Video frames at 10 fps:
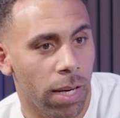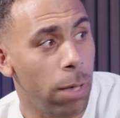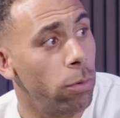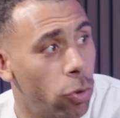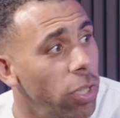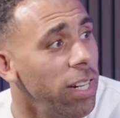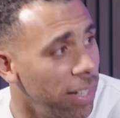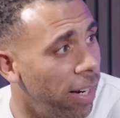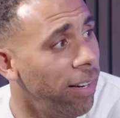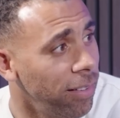He was good in
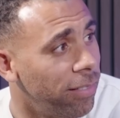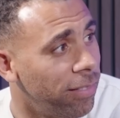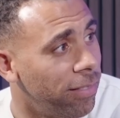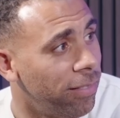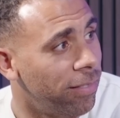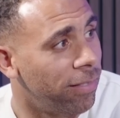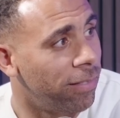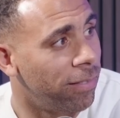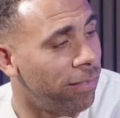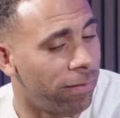the air.
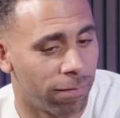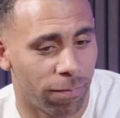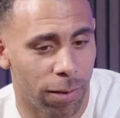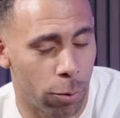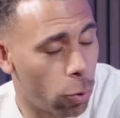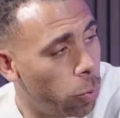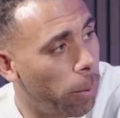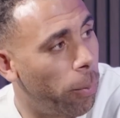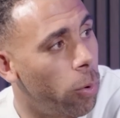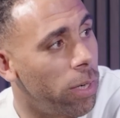He's good with the
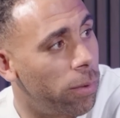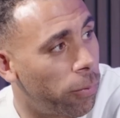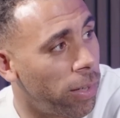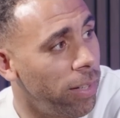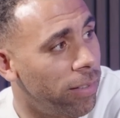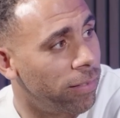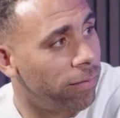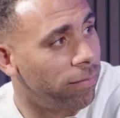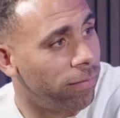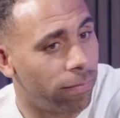ball at his feet.
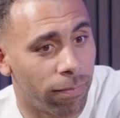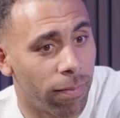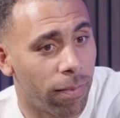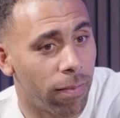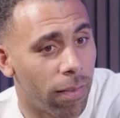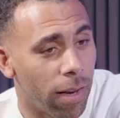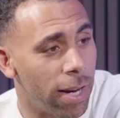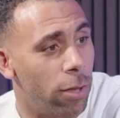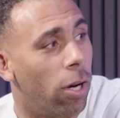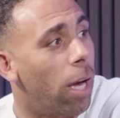
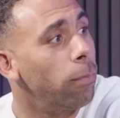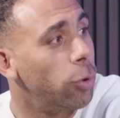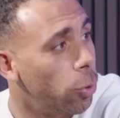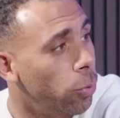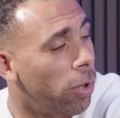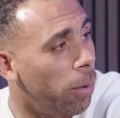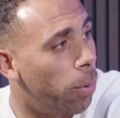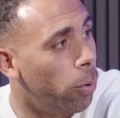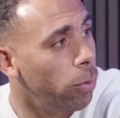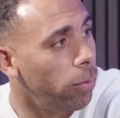He could come short to the
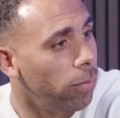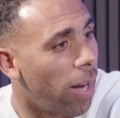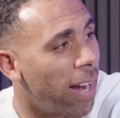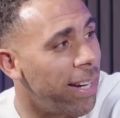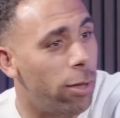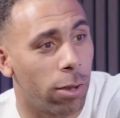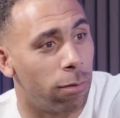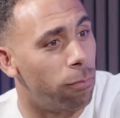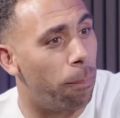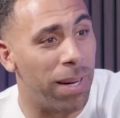ball and he
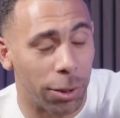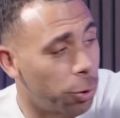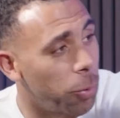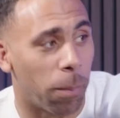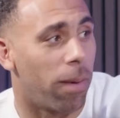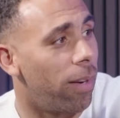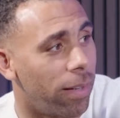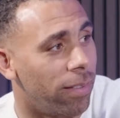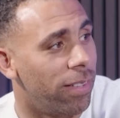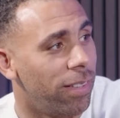could blitz you in
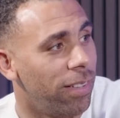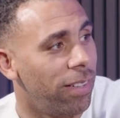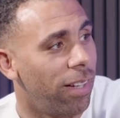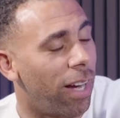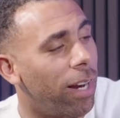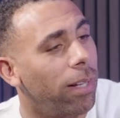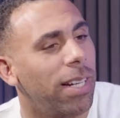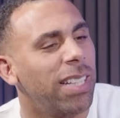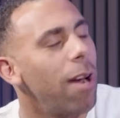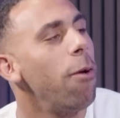behind. And
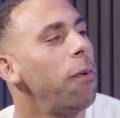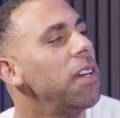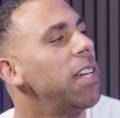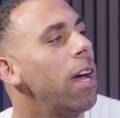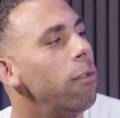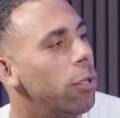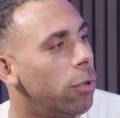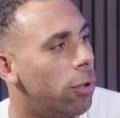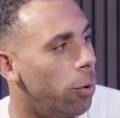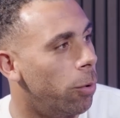that's everything Thierry
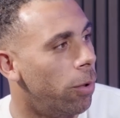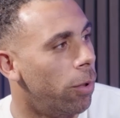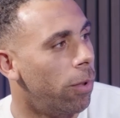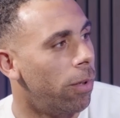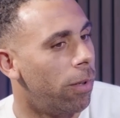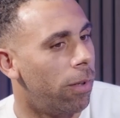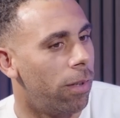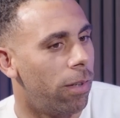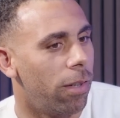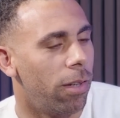could do. Mm.
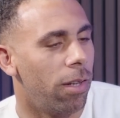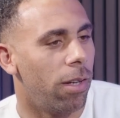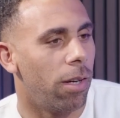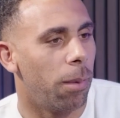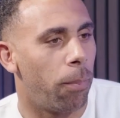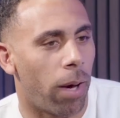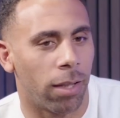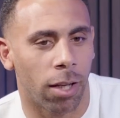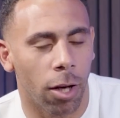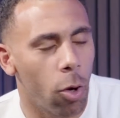But I
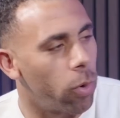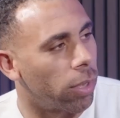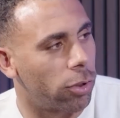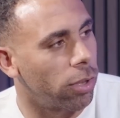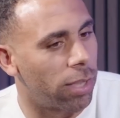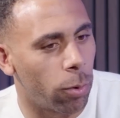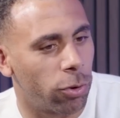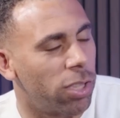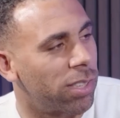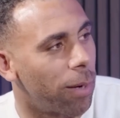don't know. I, there was
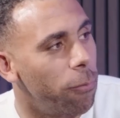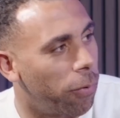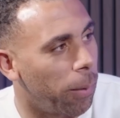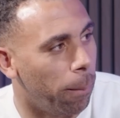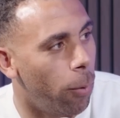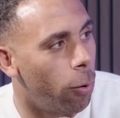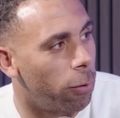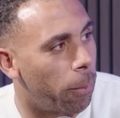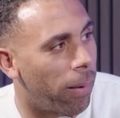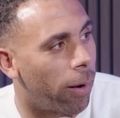just something more
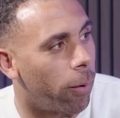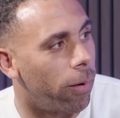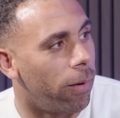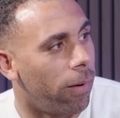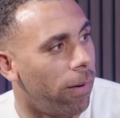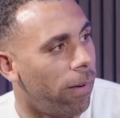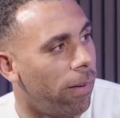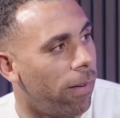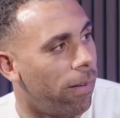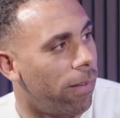about. So on a personal, you